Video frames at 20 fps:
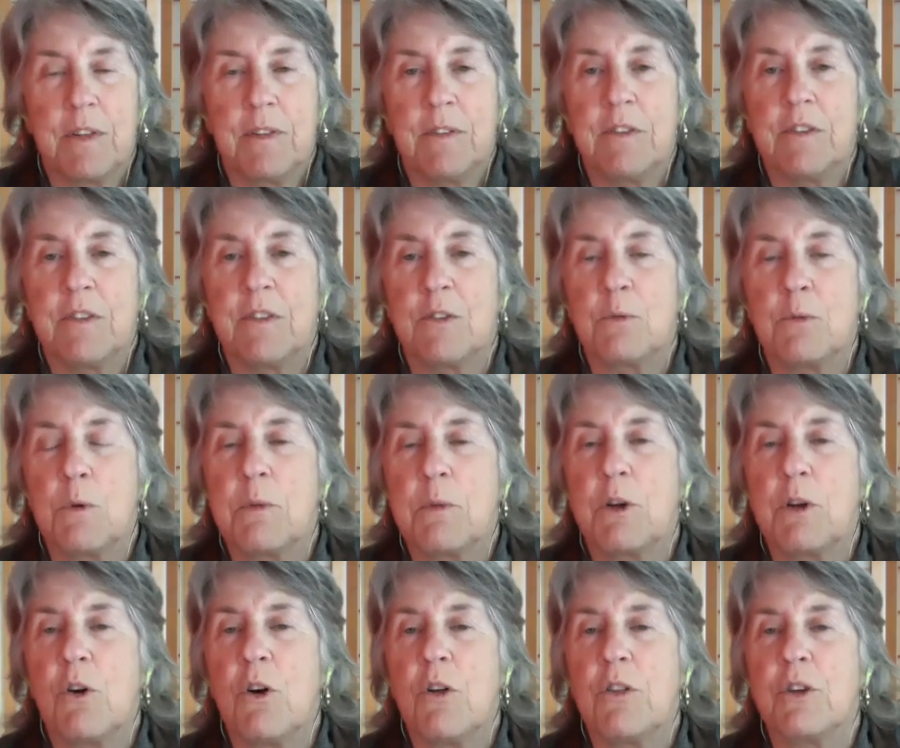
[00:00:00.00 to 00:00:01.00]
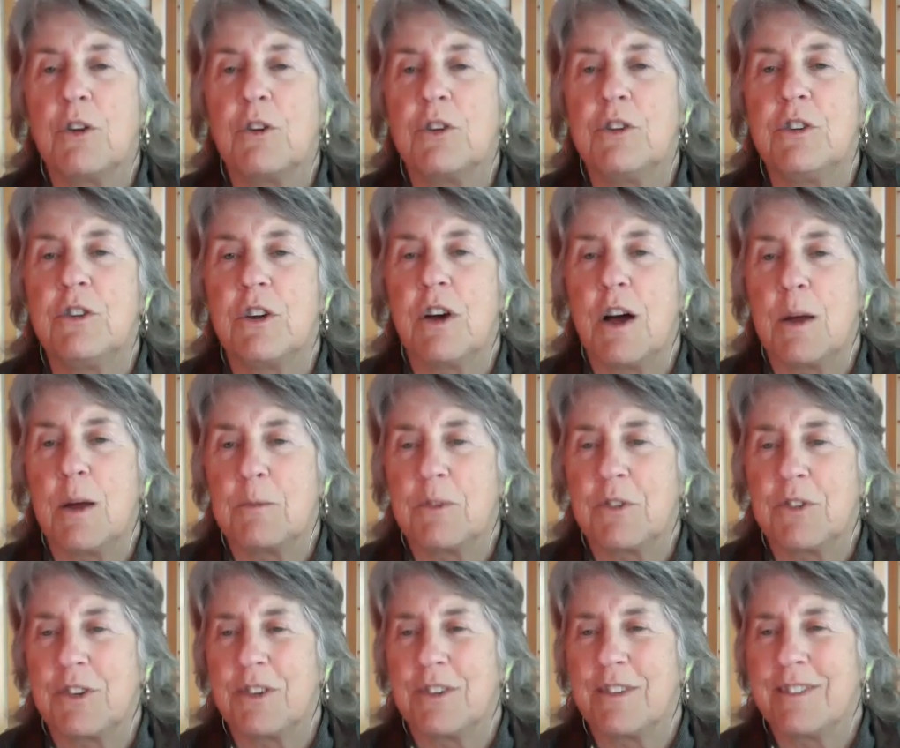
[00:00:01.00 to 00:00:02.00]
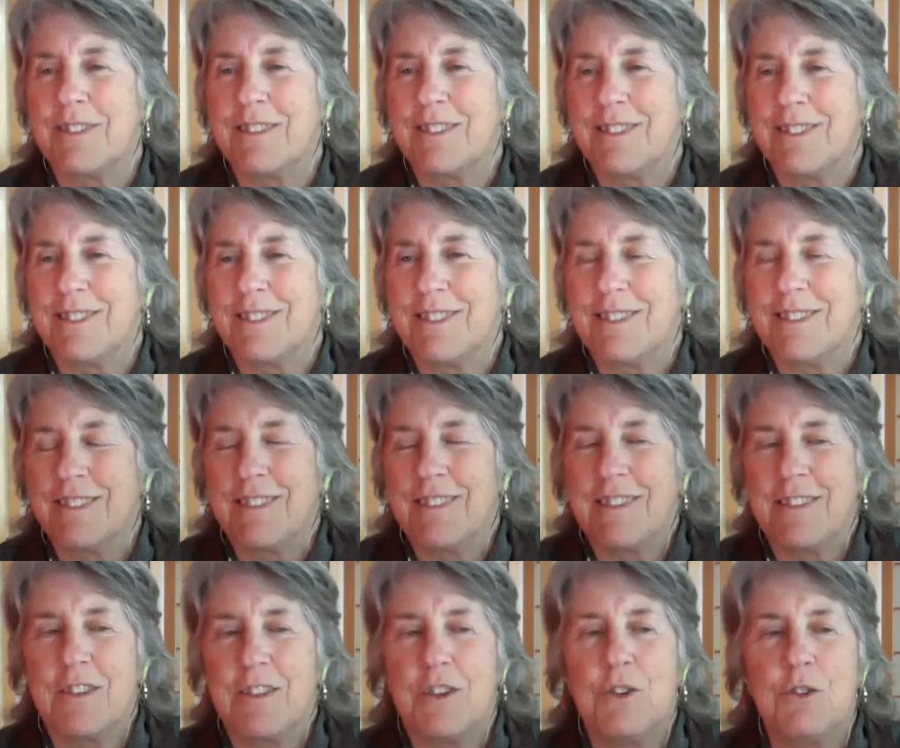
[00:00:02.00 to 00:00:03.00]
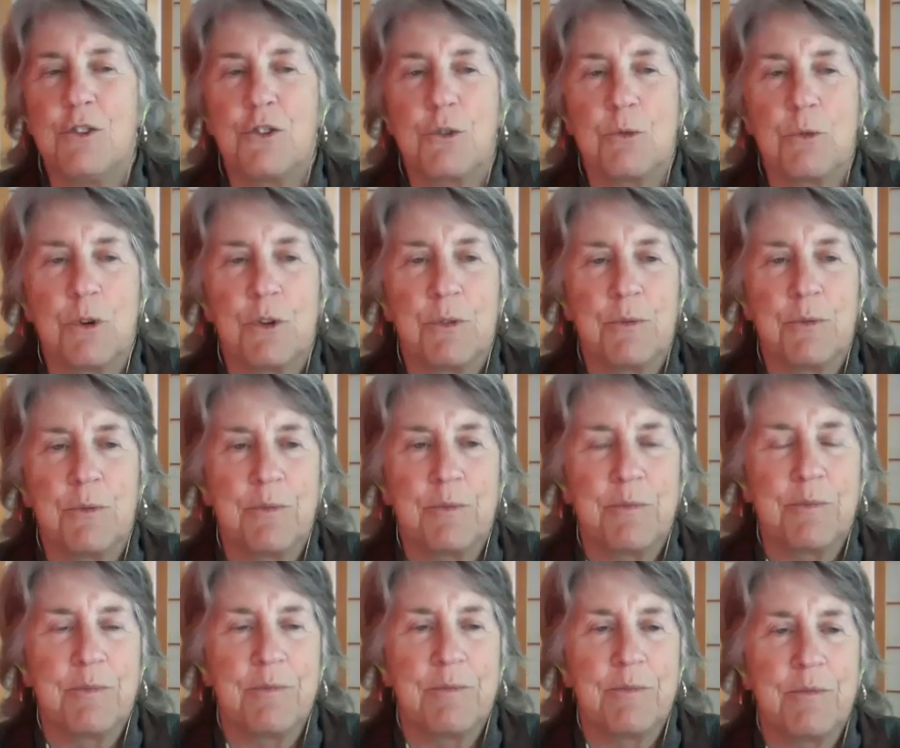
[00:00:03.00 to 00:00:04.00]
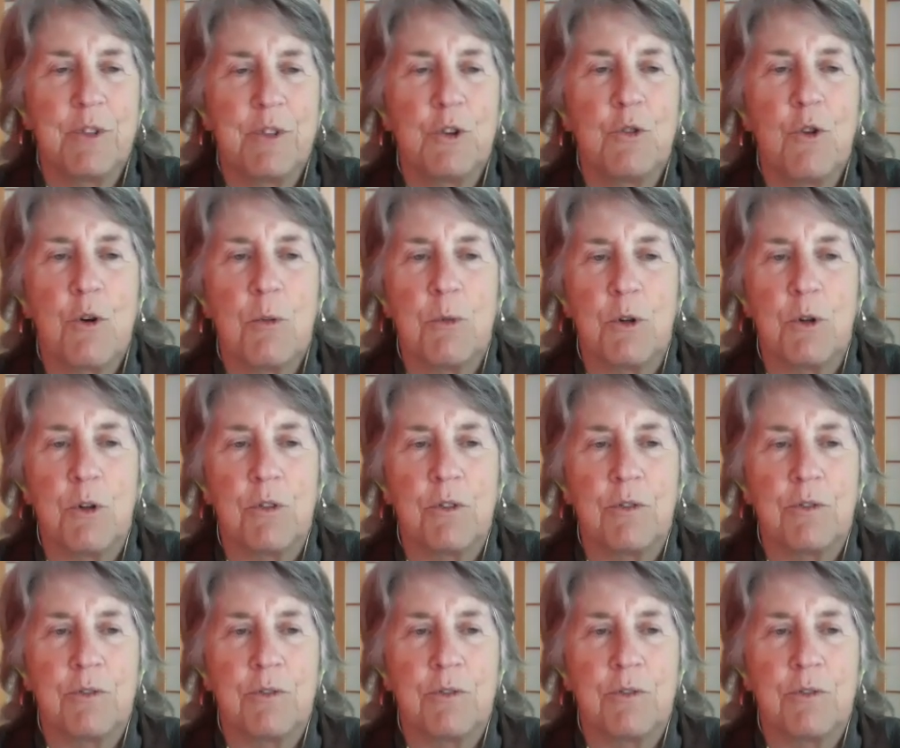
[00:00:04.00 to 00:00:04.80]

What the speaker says: This is what we call the good times, the usual, the normal.